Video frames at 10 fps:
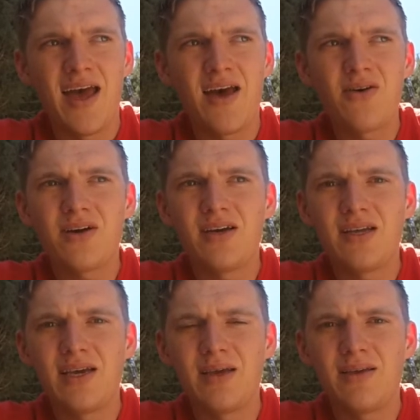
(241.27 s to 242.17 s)
How could
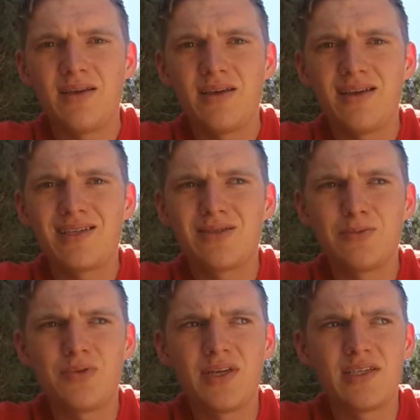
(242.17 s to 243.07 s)
I get to
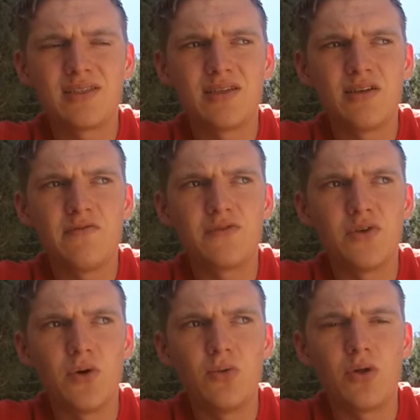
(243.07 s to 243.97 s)
a place of
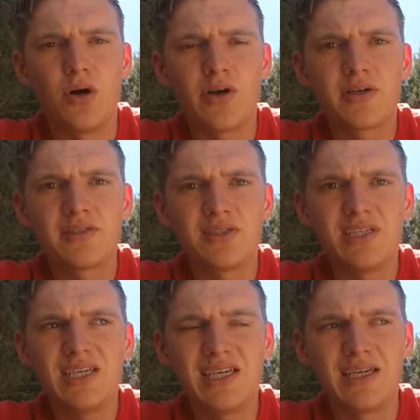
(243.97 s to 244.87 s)
no longer
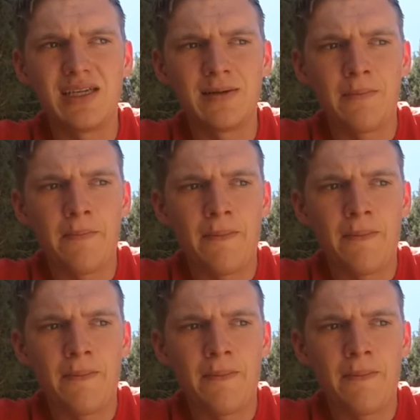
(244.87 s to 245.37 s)
seeking?